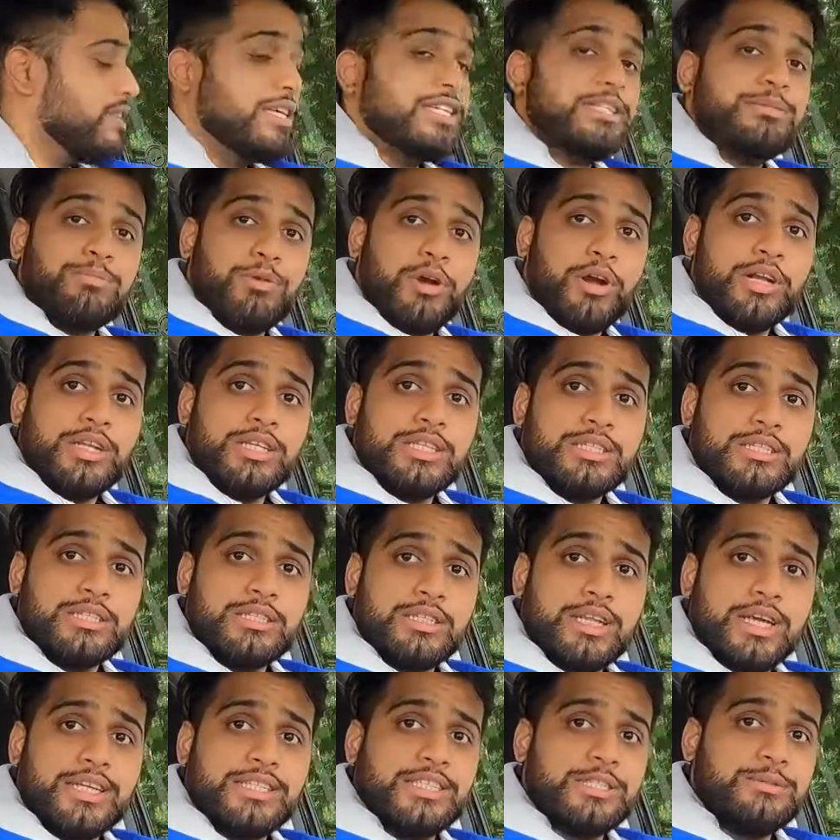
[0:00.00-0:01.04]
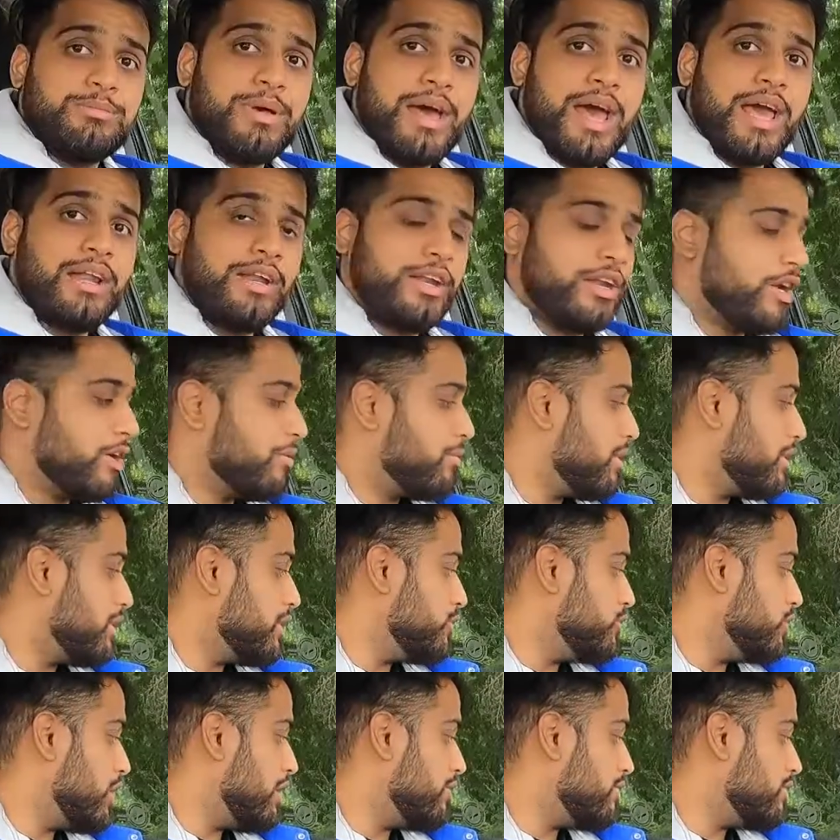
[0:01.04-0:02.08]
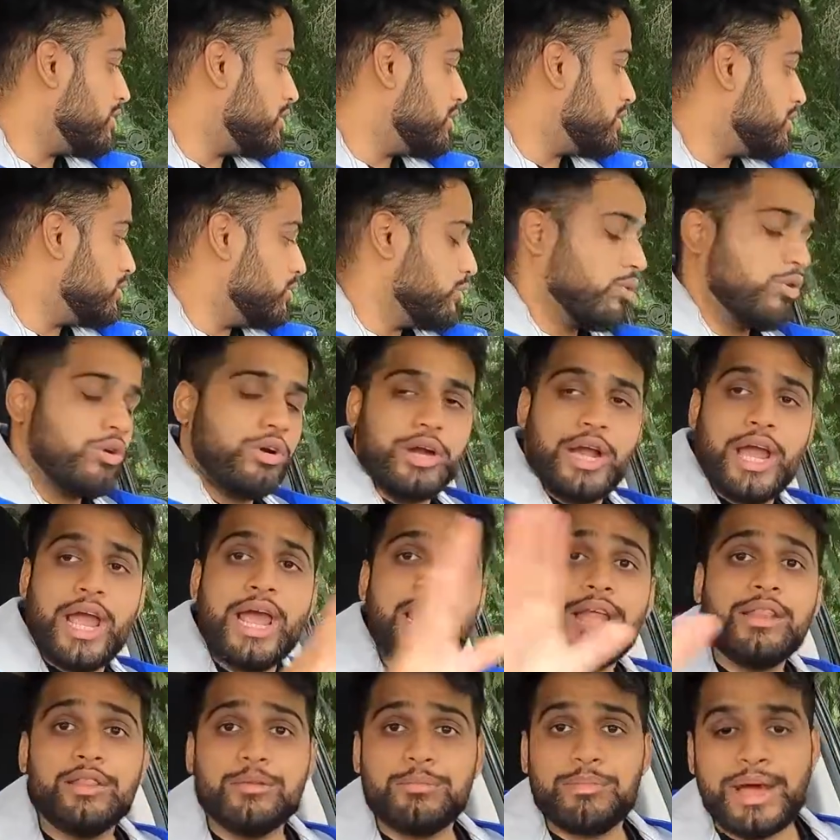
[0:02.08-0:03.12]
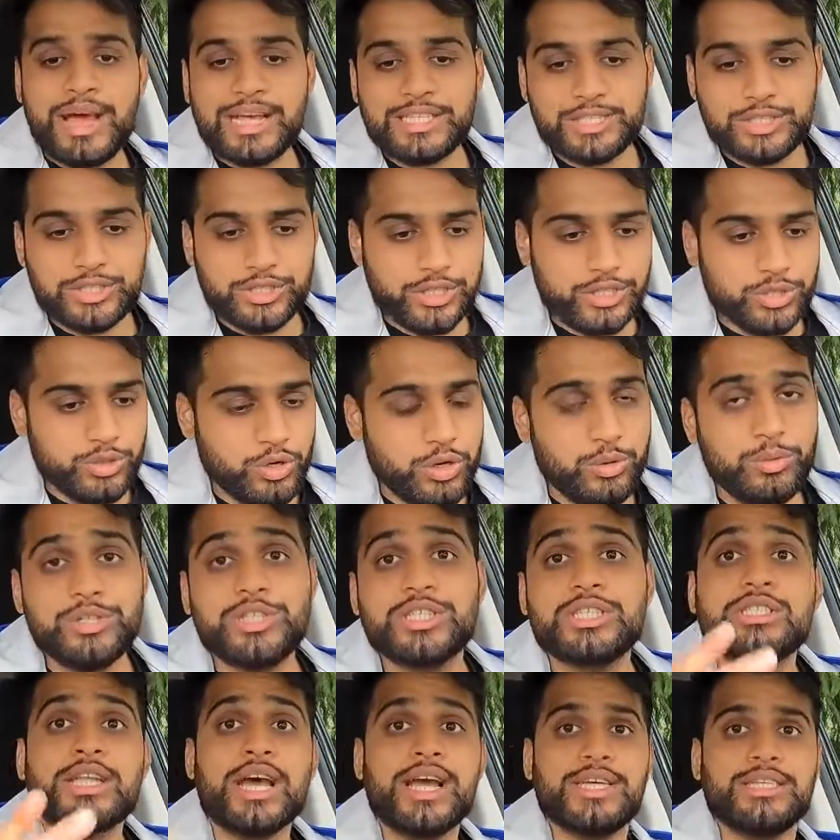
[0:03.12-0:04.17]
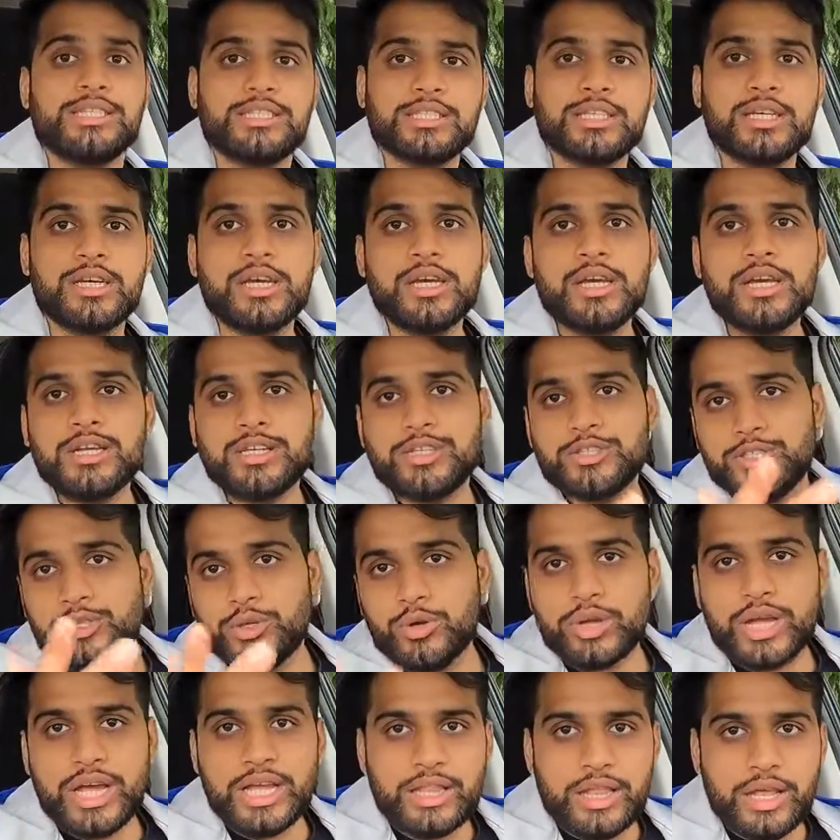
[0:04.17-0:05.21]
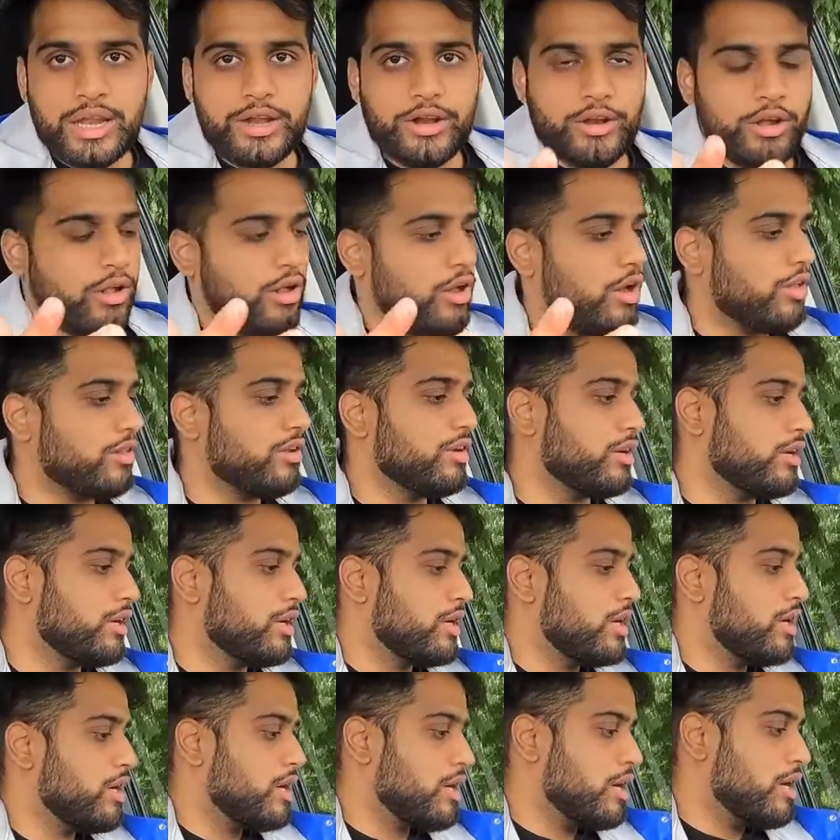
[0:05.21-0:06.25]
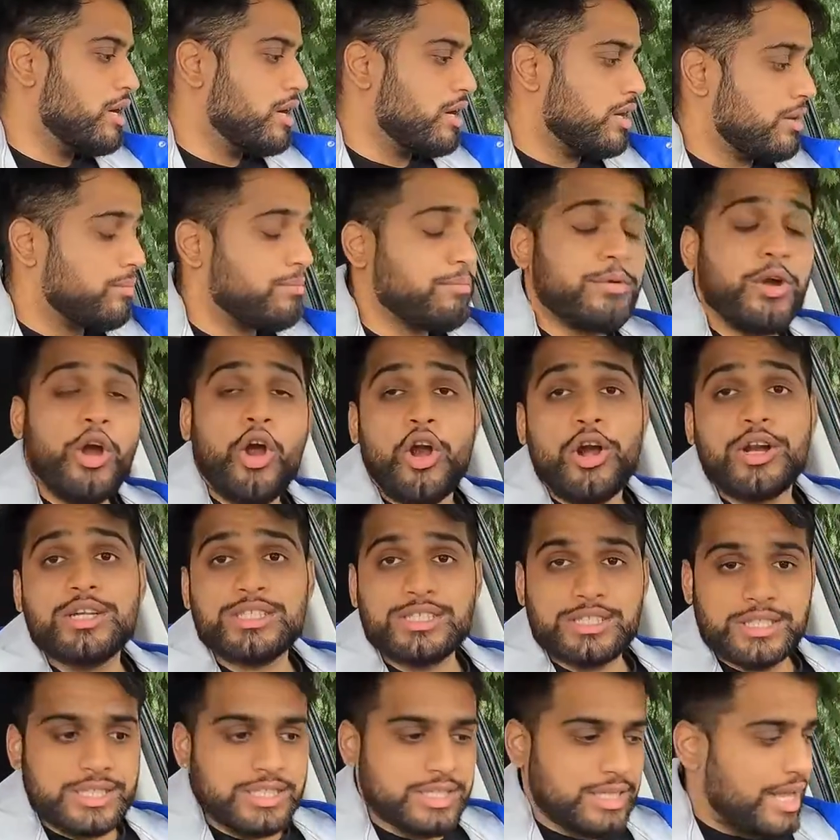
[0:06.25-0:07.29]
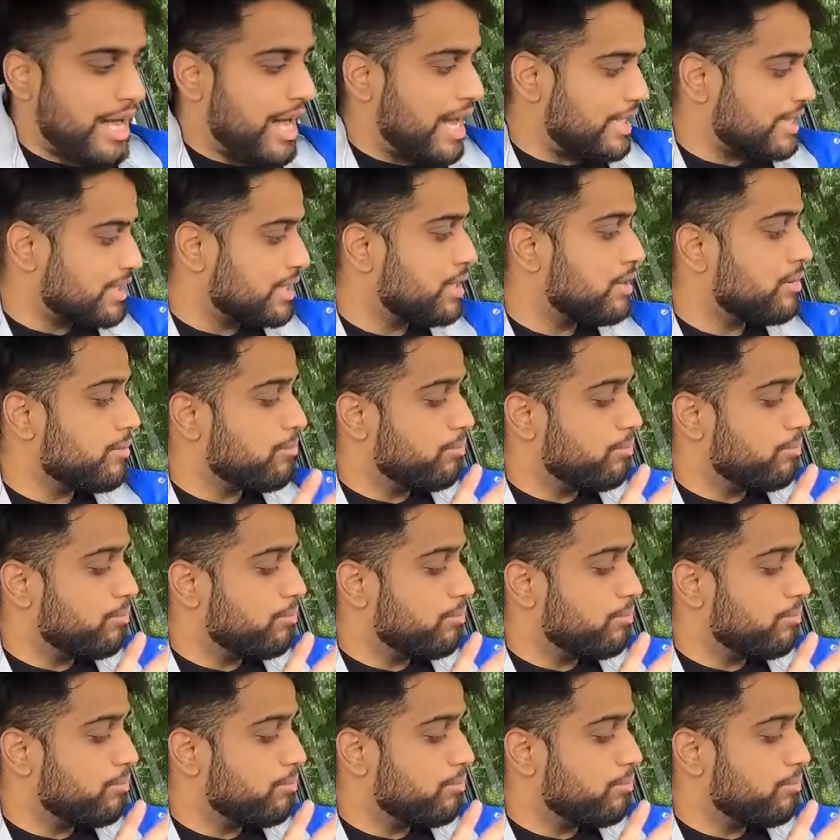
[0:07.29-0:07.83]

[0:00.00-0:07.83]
This part is nice and padded here by the driver's door and the passenger's door, which is nice because you don't get that in all other cars in this class.